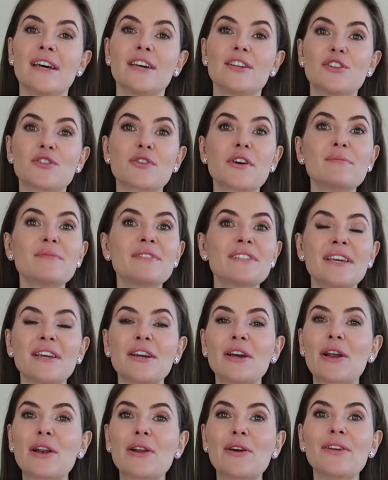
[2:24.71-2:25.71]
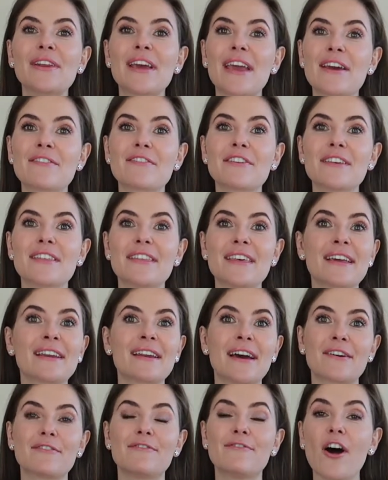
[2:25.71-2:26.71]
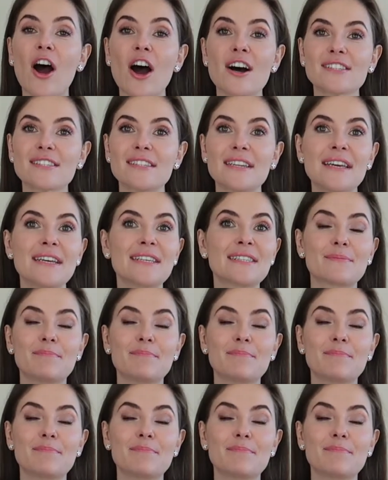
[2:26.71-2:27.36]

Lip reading: Trims include everything like fastenings,